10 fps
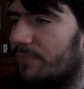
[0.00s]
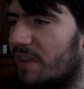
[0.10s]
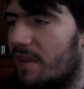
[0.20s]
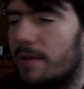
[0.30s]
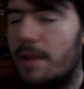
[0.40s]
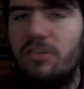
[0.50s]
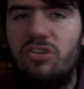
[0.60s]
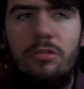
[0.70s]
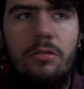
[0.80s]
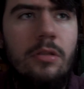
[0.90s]

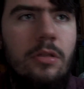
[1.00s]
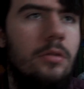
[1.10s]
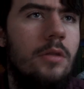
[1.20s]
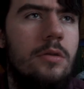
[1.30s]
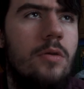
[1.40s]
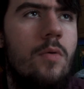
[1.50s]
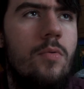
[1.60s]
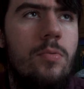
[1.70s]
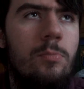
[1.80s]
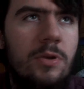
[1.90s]
connections that
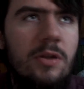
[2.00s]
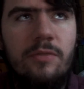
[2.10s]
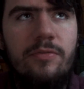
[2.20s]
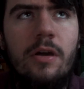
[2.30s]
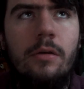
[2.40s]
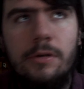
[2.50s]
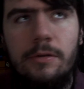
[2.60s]
go to the phone,